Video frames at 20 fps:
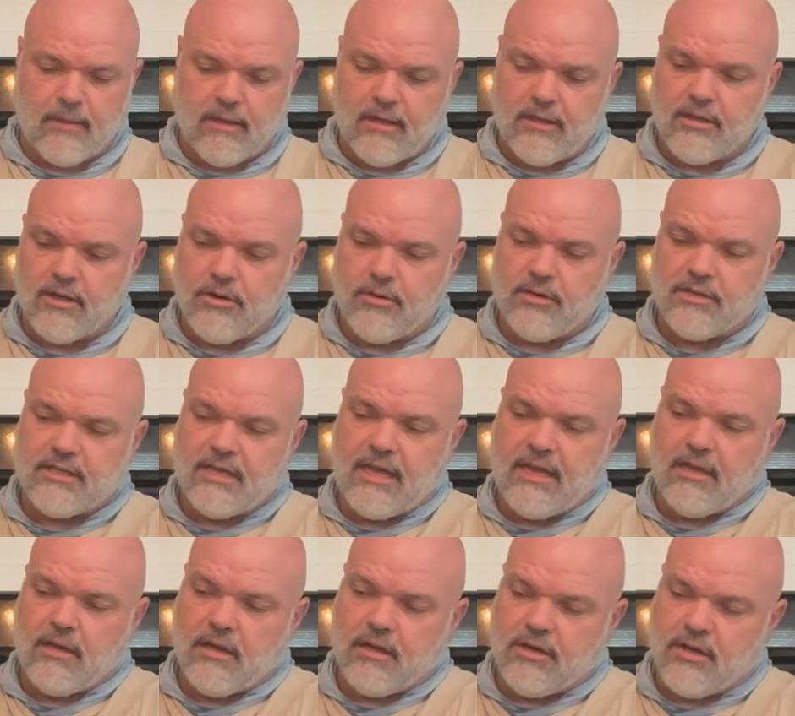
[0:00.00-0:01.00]
there is
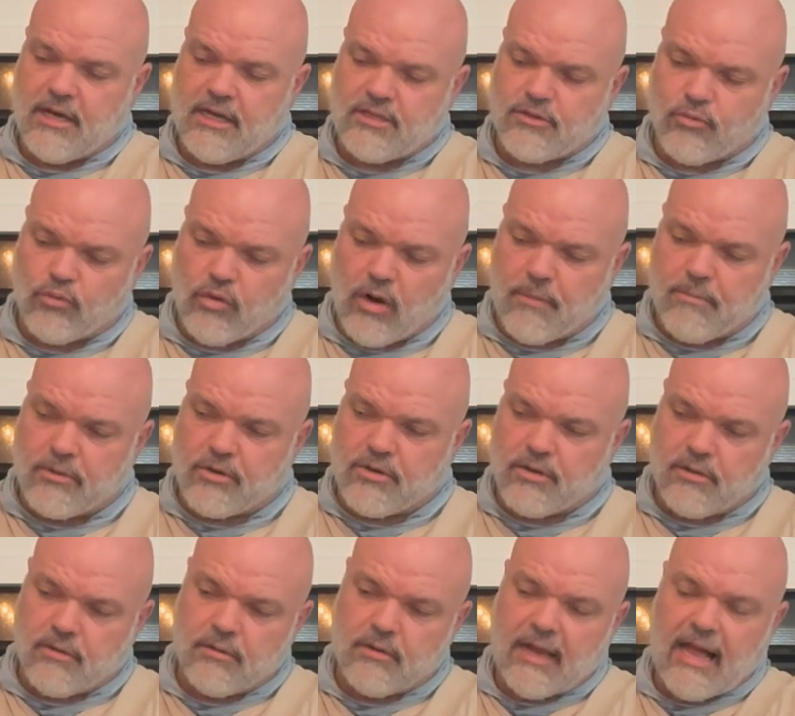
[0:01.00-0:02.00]
a nice
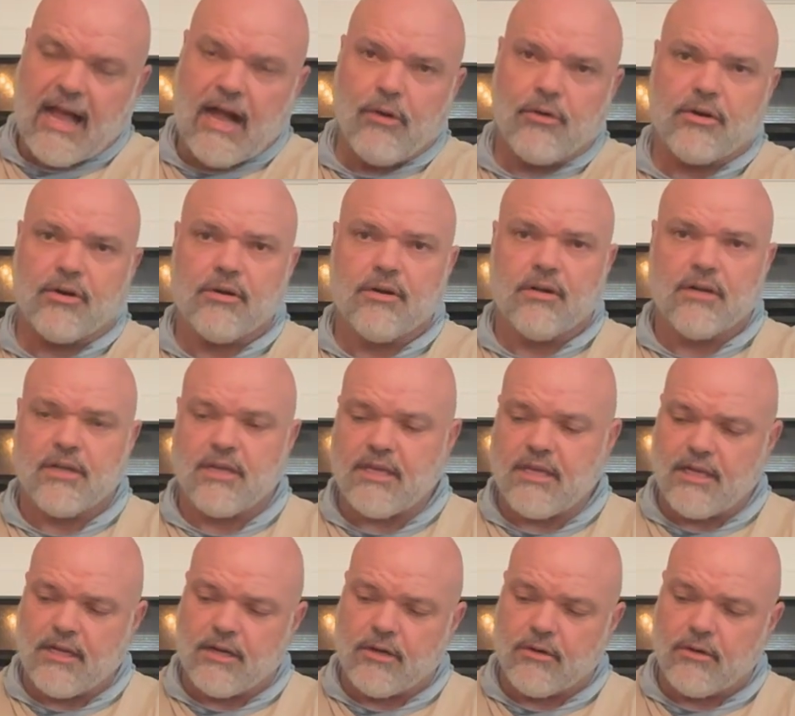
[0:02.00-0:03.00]
rubber outer
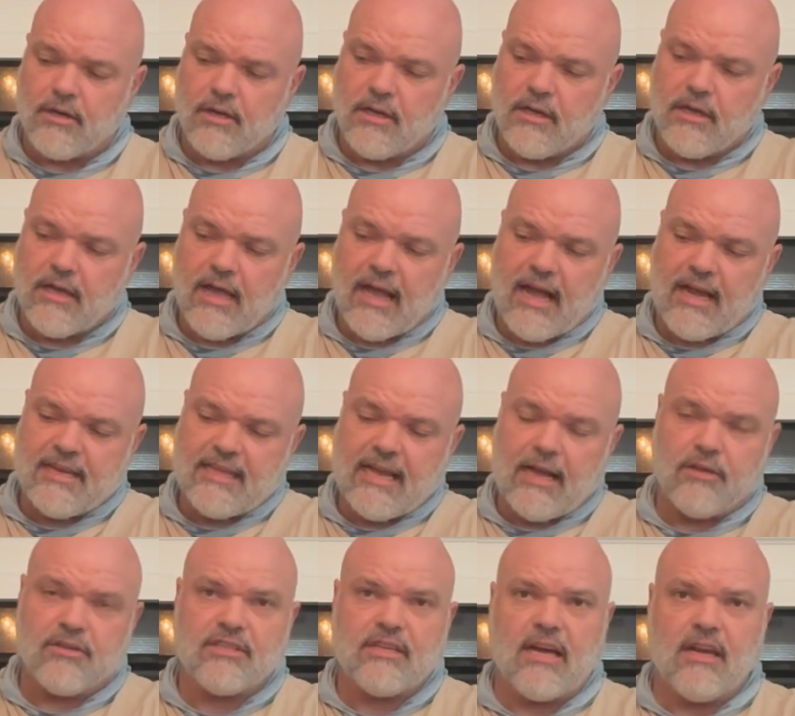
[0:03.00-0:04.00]
here on the
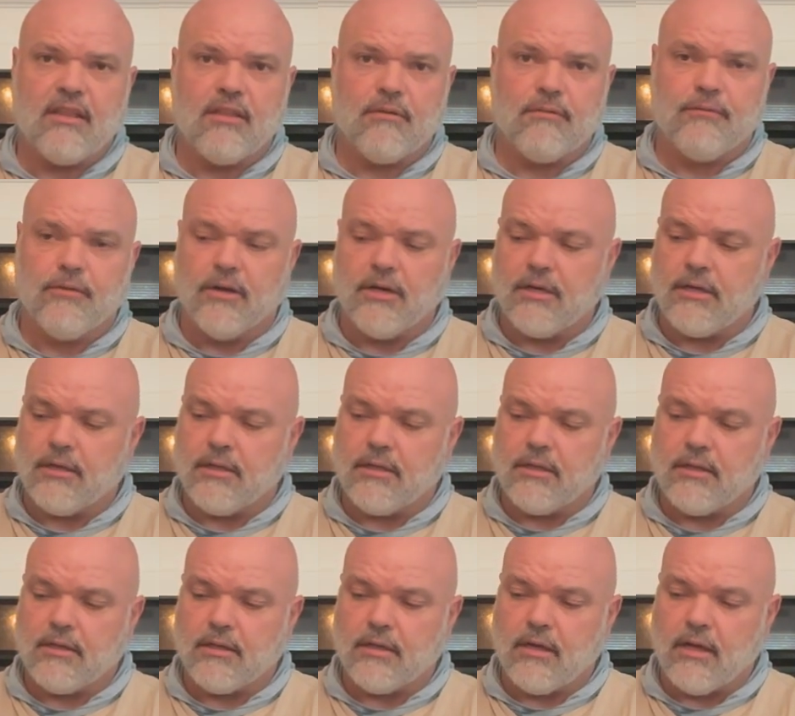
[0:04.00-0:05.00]
outside of the foot
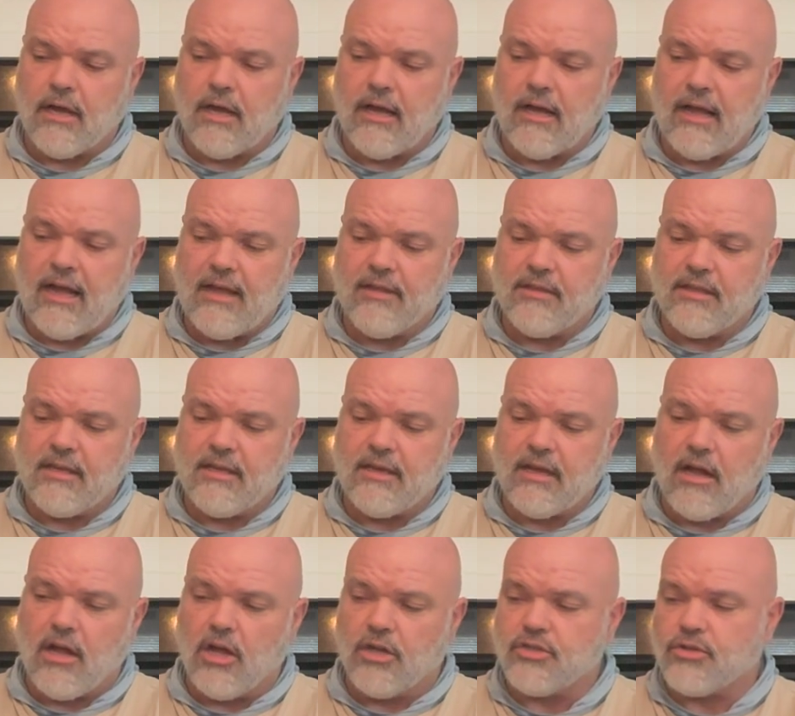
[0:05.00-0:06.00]
on the
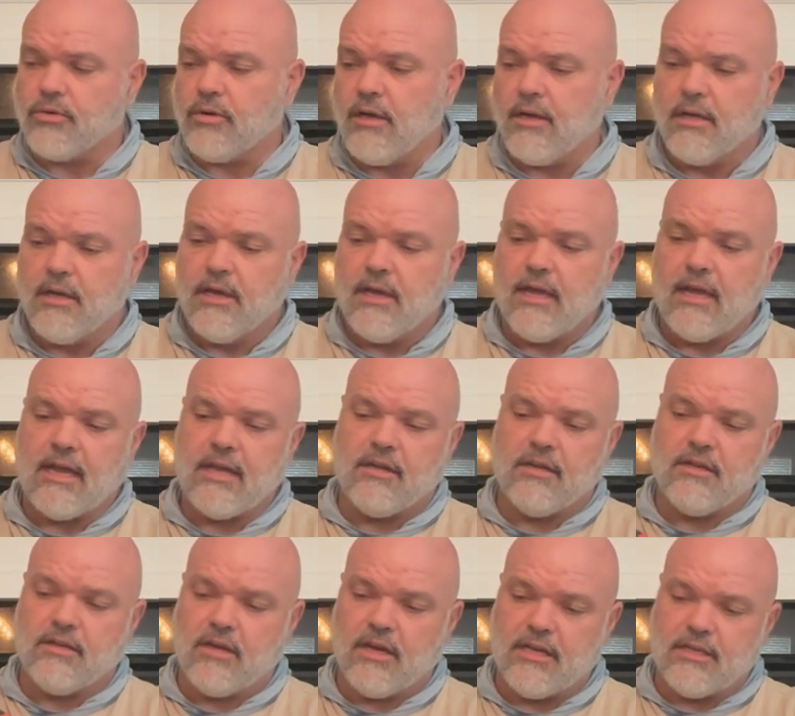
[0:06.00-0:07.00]
Altra, and
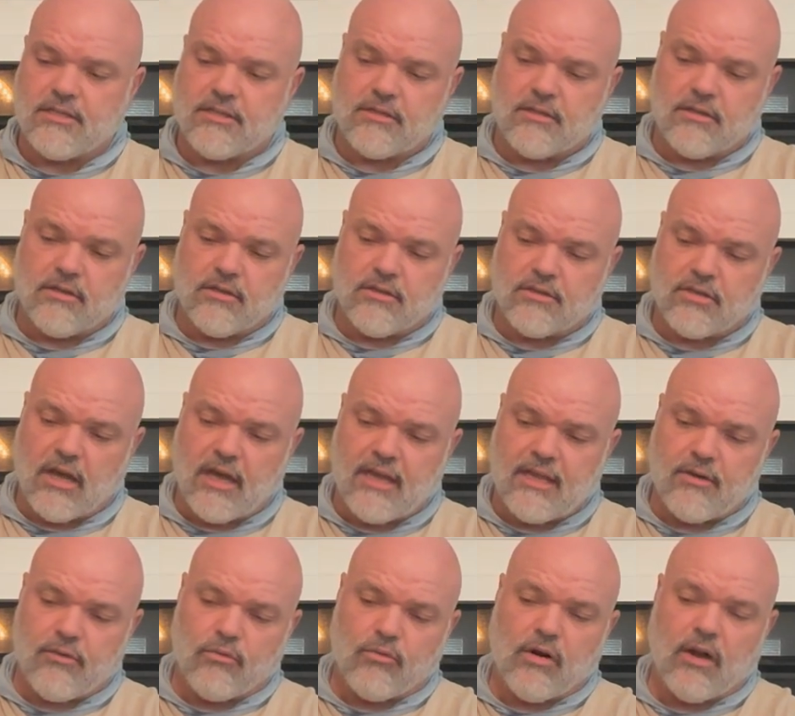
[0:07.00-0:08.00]
a nice
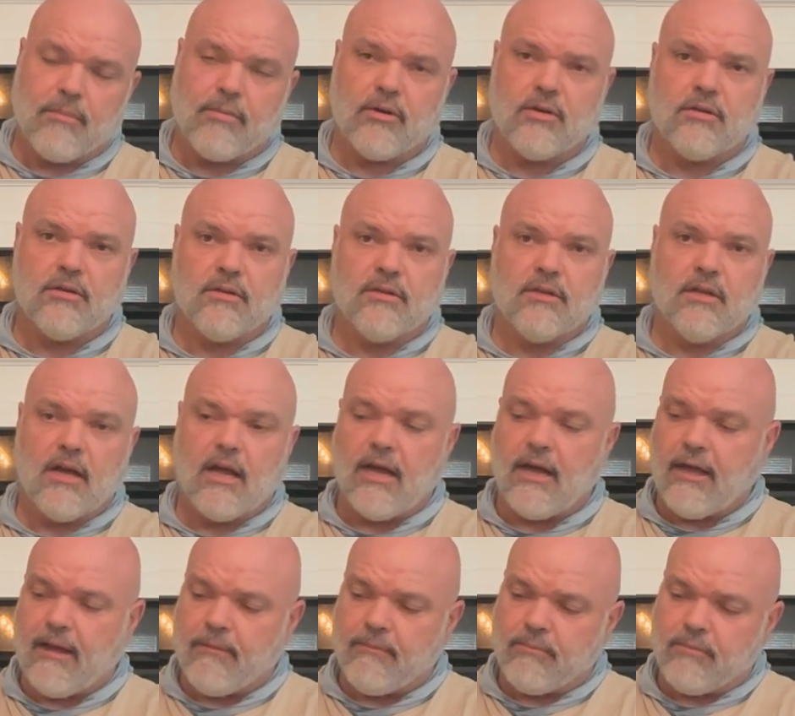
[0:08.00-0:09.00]
tight rubber
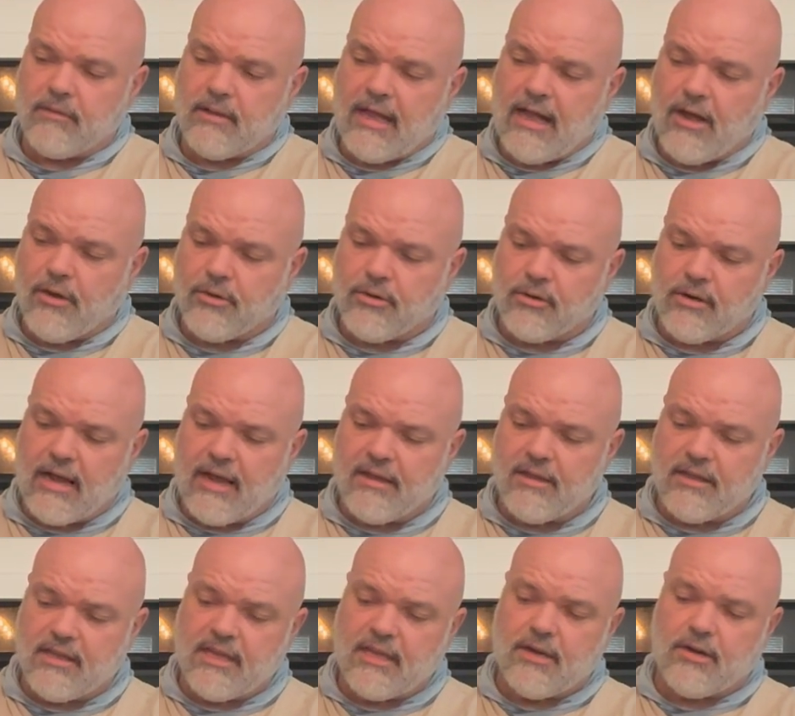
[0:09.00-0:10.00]

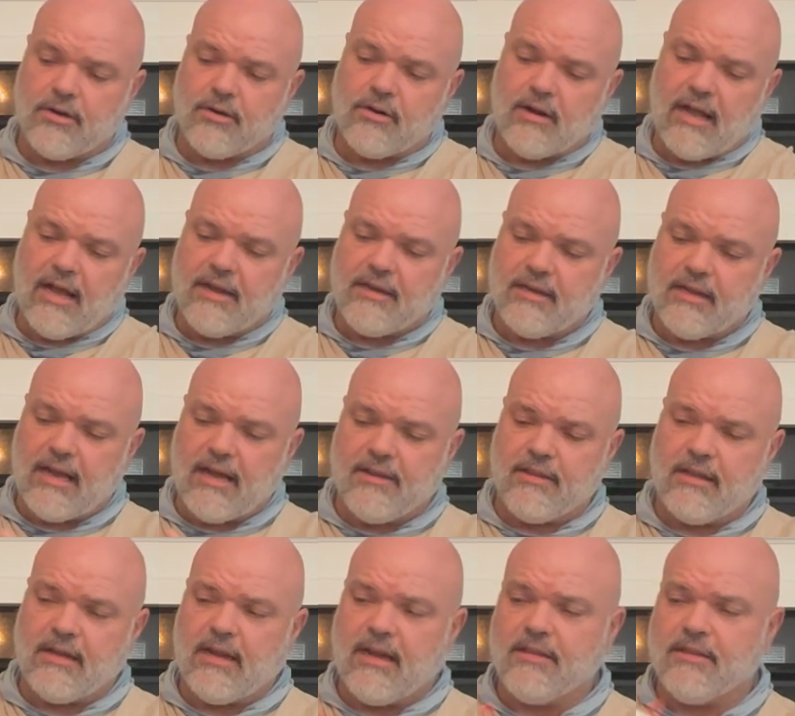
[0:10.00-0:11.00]
inner
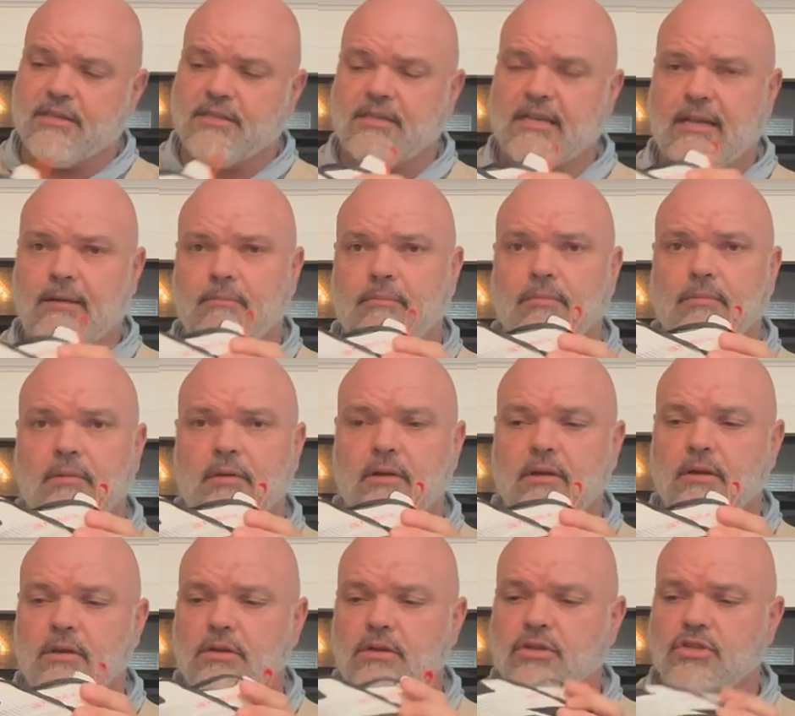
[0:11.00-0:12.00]
on the same
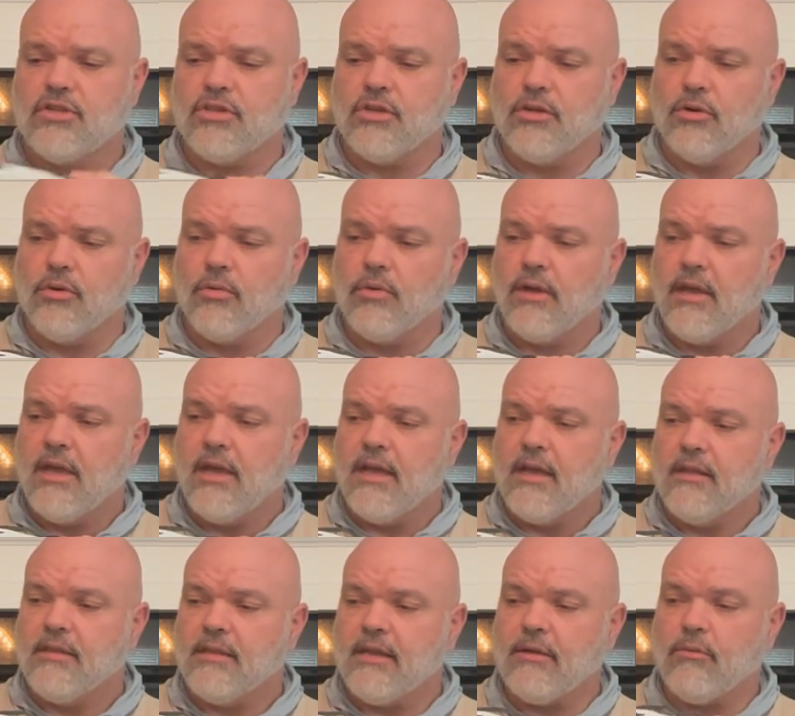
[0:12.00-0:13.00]
shoe
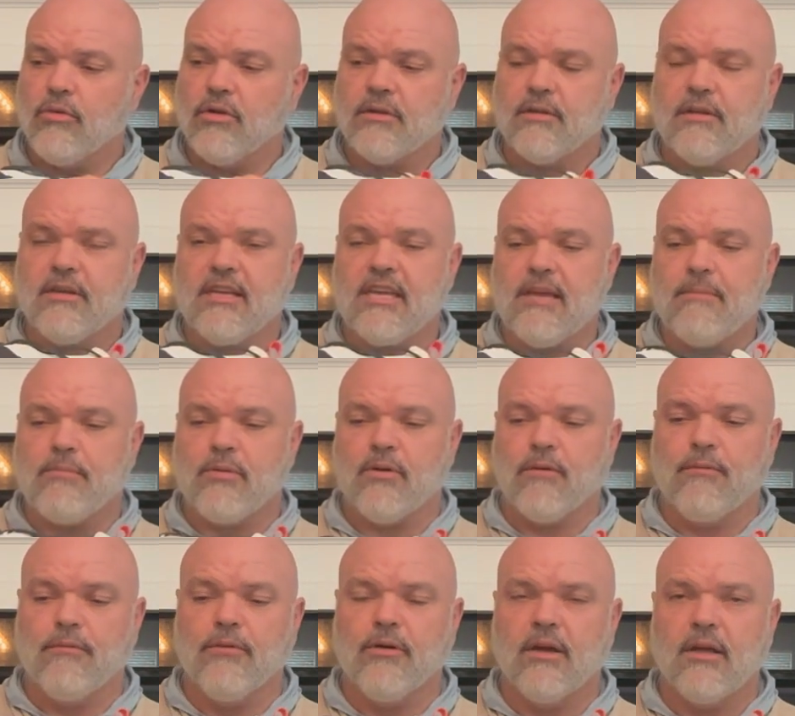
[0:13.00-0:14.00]
that would keep
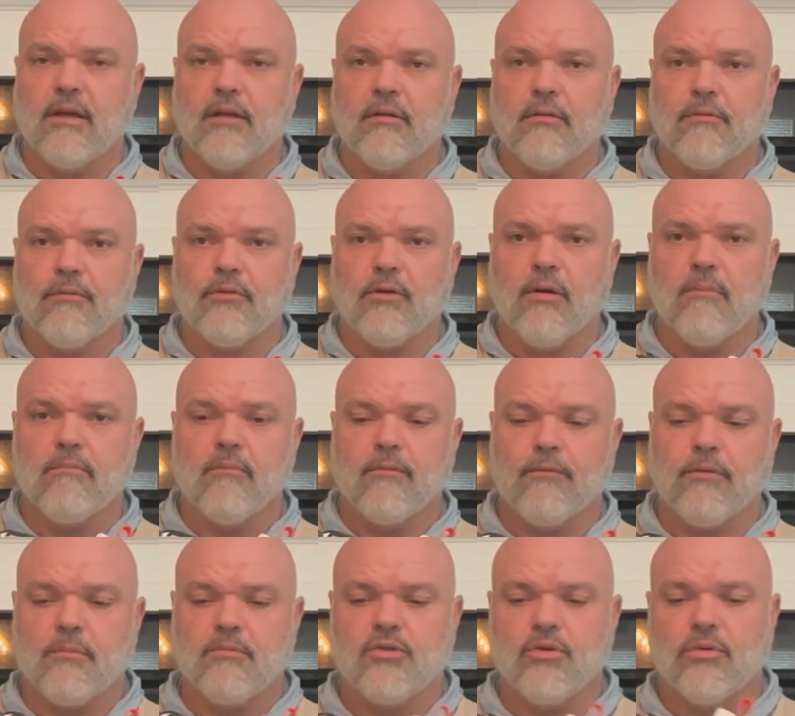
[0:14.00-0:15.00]
your foot
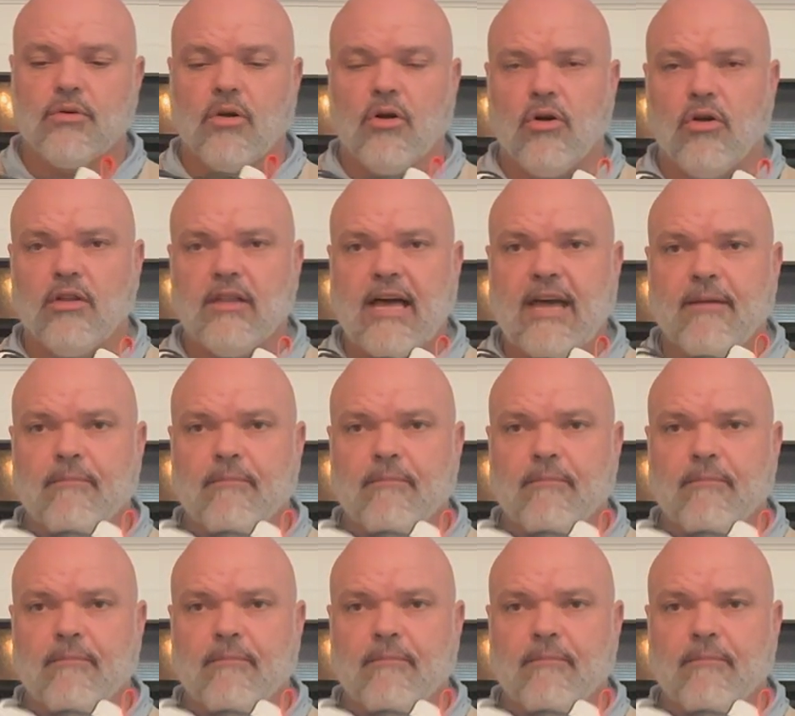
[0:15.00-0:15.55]
from doing a whole lot of